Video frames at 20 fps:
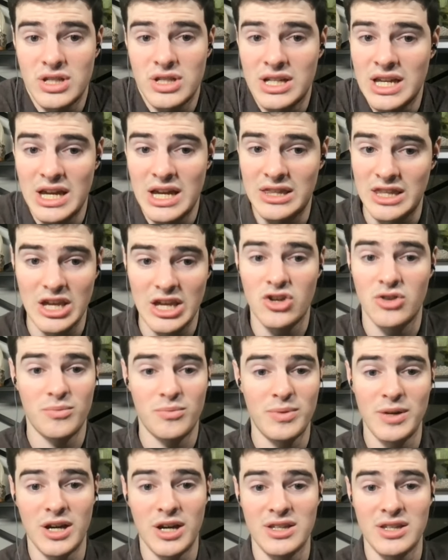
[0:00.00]
Again, they could
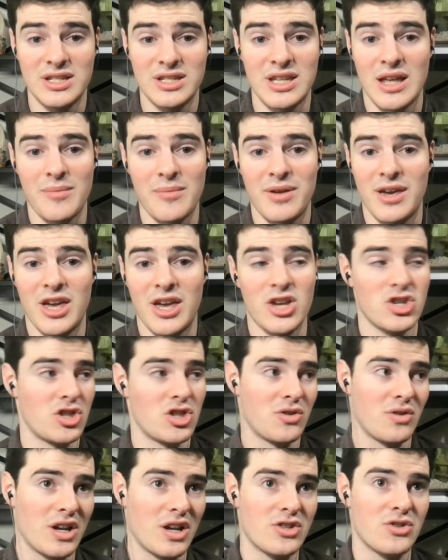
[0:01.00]
be on the same page and
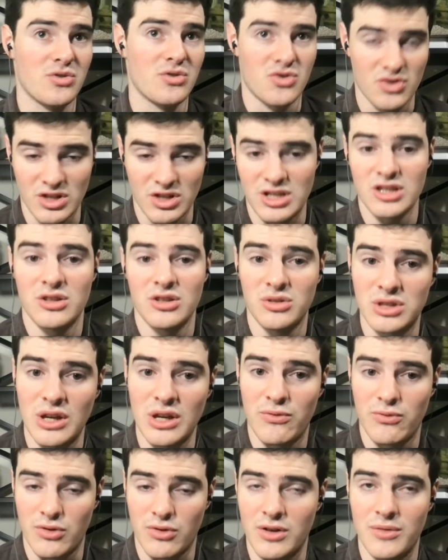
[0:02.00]
their answers are just a little
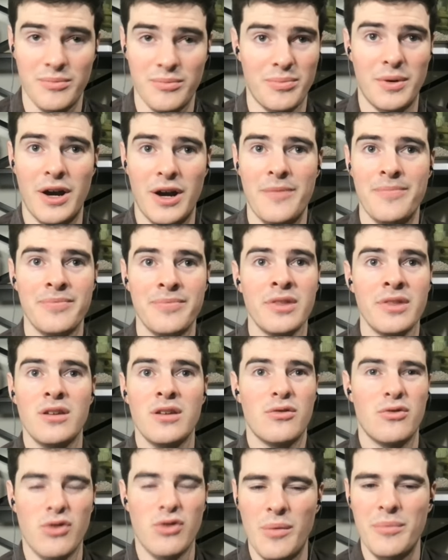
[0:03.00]
different, but
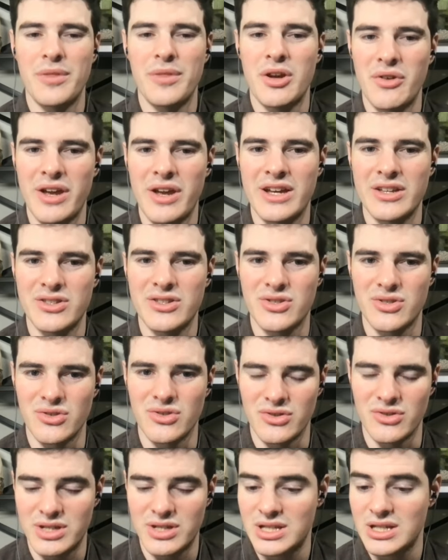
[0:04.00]
from their
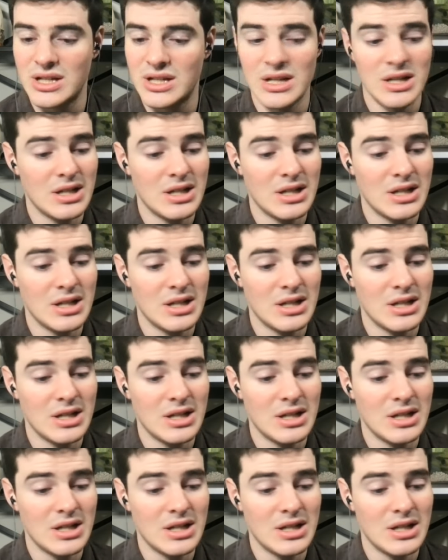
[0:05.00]
answers,